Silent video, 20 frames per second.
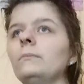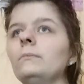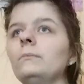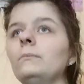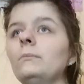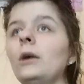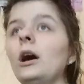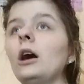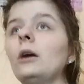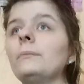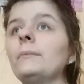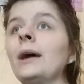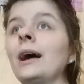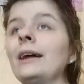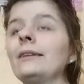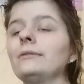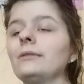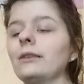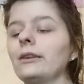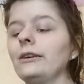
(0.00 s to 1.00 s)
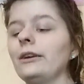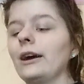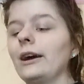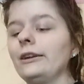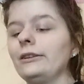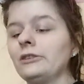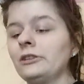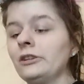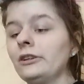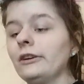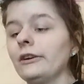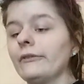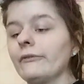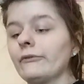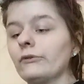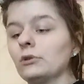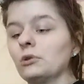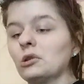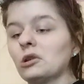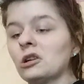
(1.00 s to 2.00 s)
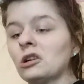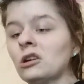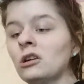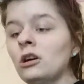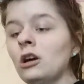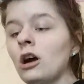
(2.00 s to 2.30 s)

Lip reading: mom had the idea for.